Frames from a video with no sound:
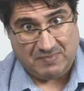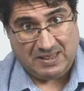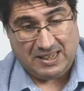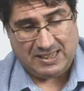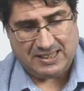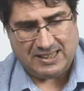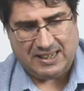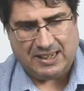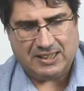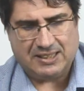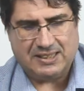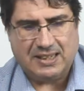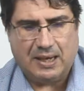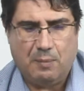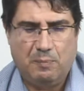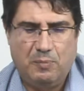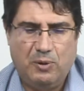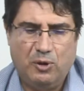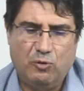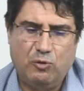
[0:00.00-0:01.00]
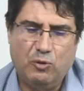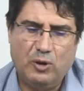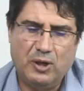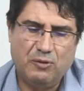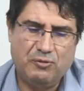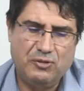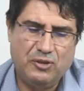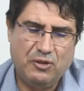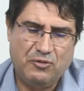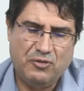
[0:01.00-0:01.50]
is an example of one
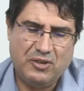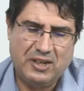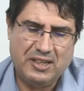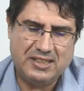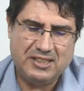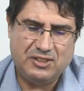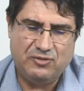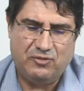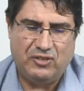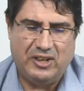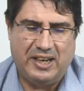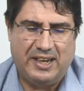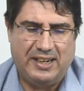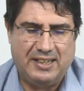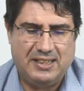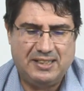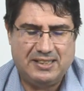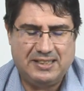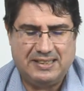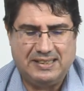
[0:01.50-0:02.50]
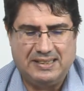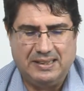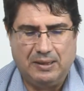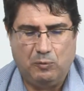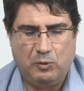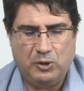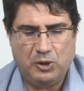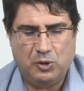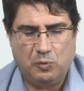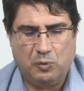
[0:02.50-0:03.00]
of the first variants
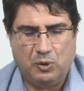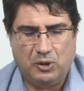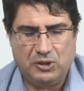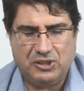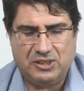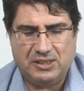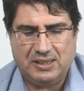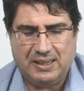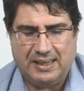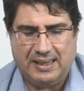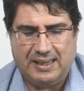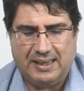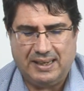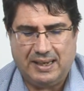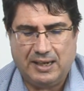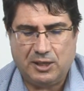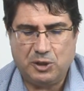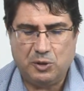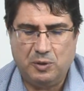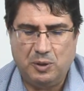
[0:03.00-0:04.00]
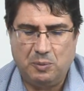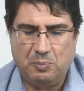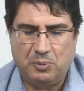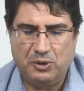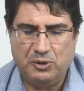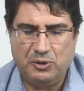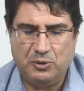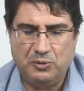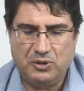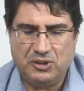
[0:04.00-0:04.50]
which was actually
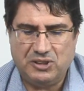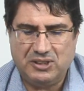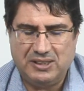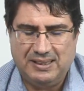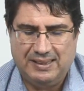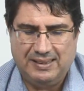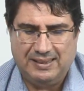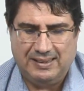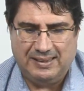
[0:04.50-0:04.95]
produced,